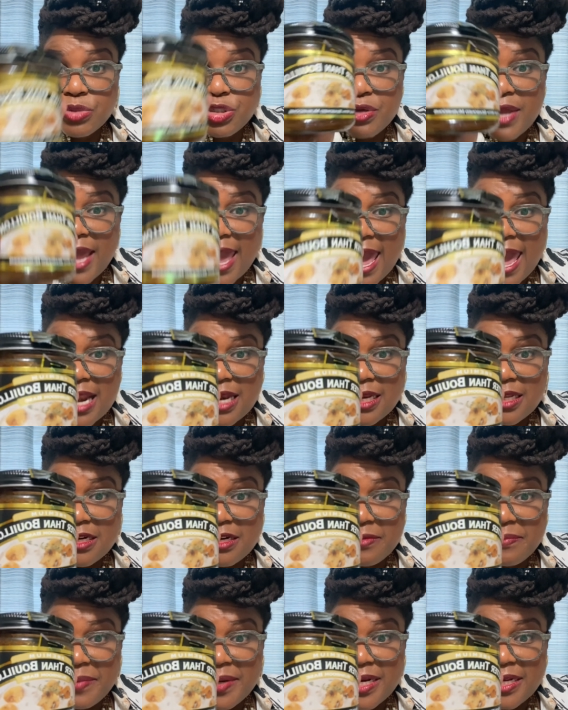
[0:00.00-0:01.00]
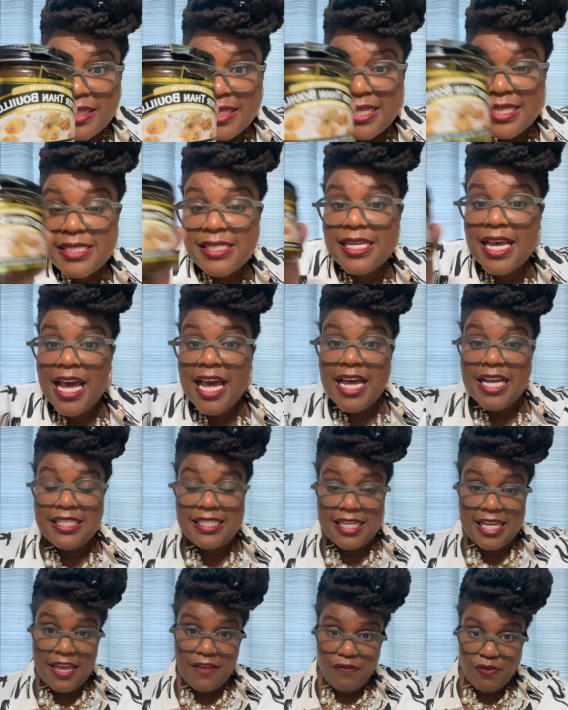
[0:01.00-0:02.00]
you can add a little bit of this
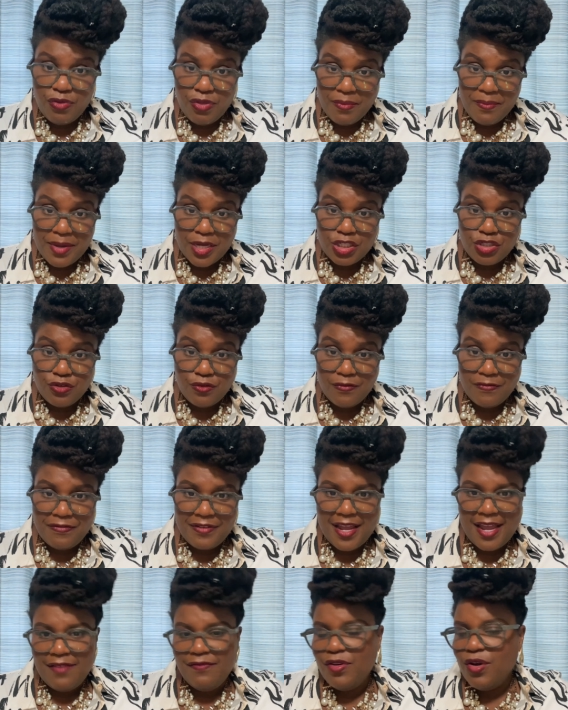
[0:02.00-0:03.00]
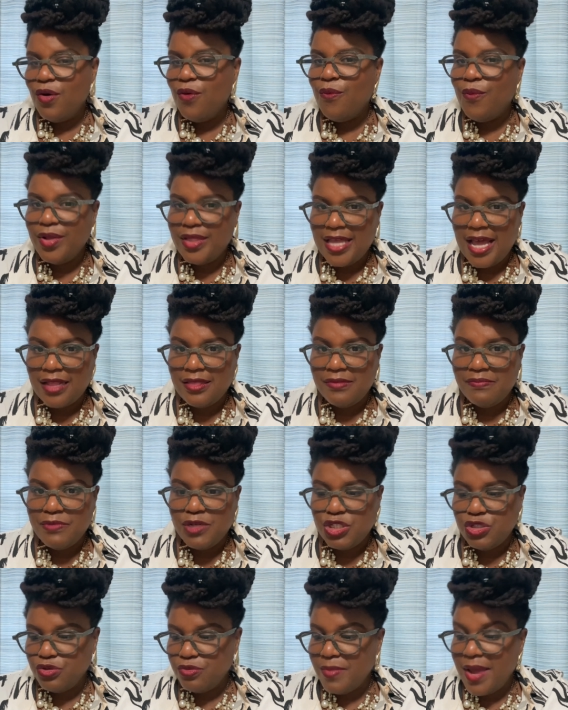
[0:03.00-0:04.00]
to give you the mushroom flavor without the
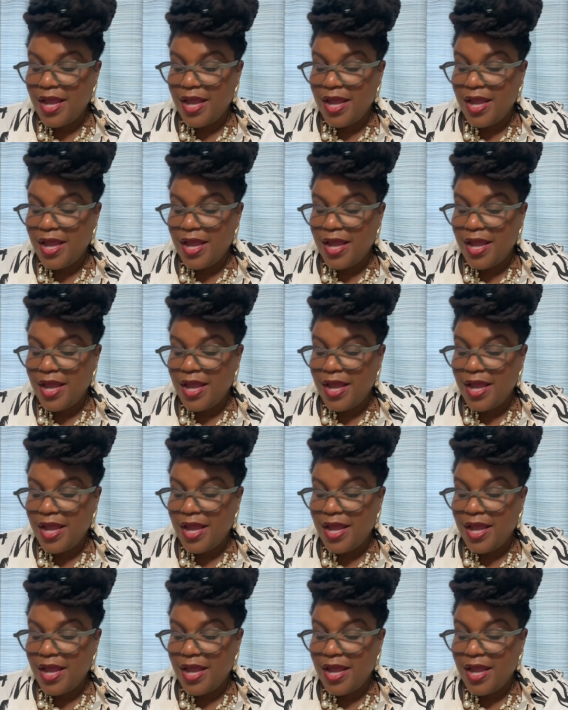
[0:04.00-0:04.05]
mushroom.